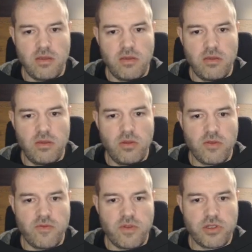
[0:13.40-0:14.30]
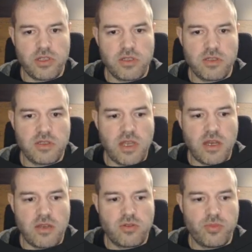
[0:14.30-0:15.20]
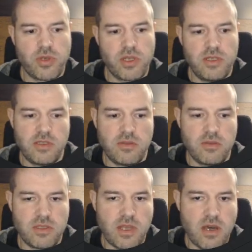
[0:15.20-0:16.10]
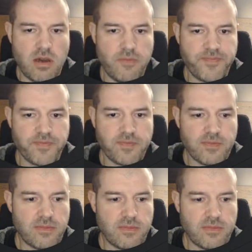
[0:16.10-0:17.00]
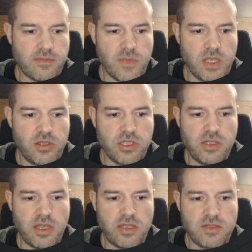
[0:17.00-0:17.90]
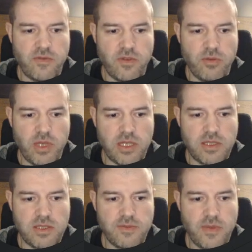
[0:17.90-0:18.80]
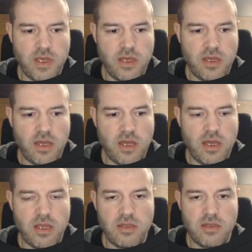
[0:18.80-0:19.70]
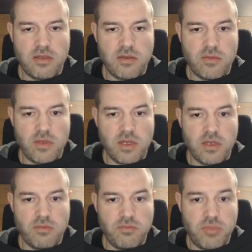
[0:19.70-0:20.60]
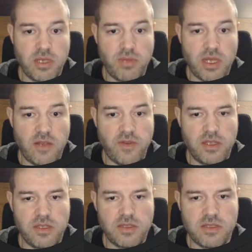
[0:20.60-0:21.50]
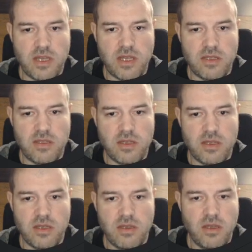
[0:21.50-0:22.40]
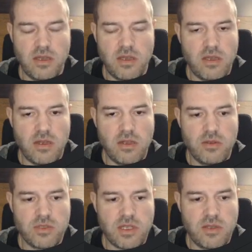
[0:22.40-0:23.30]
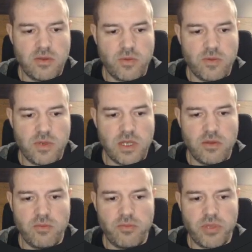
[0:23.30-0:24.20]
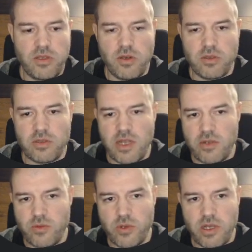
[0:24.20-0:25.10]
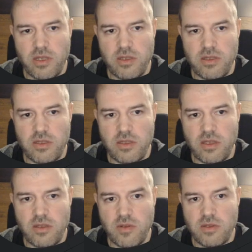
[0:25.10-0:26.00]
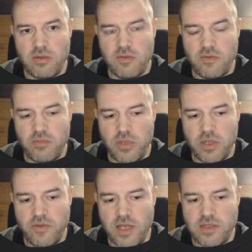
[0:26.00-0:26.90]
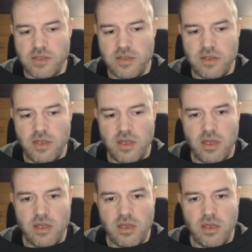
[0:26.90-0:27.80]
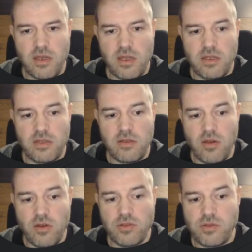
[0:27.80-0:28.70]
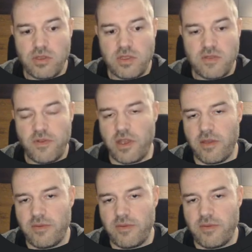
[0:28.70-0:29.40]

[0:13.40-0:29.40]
newer versions, they are super easy to install. It just takes a few minutes, and the big benefit is that Linux can run on pretty old hardware and it can run pretty fast. And also it's free.